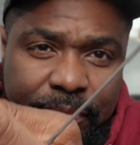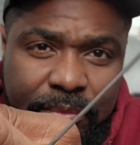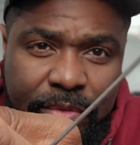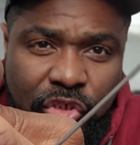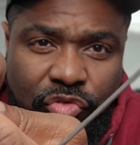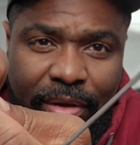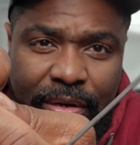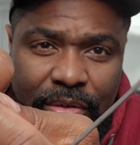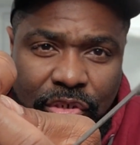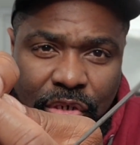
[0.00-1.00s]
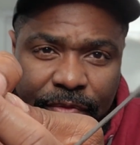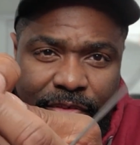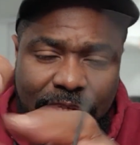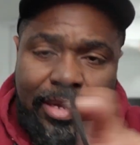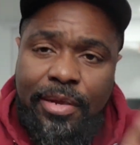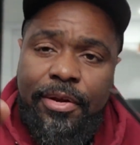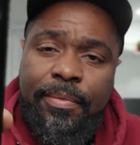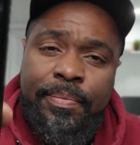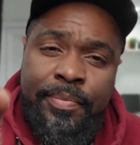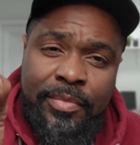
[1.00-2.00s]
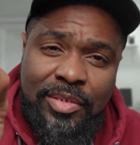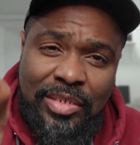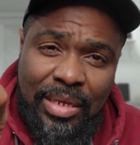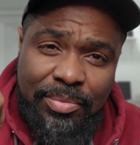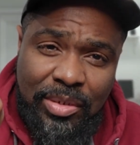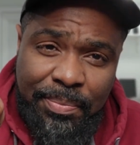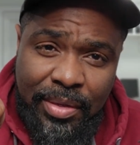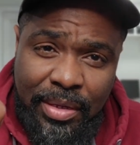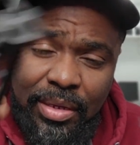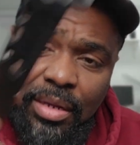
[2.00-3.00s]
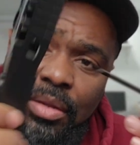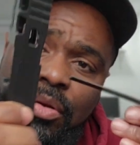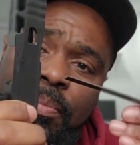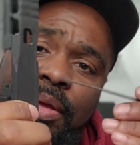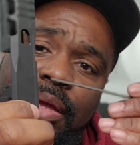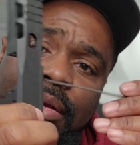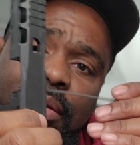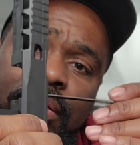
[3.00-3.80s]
striker surface here seemed to be a little bit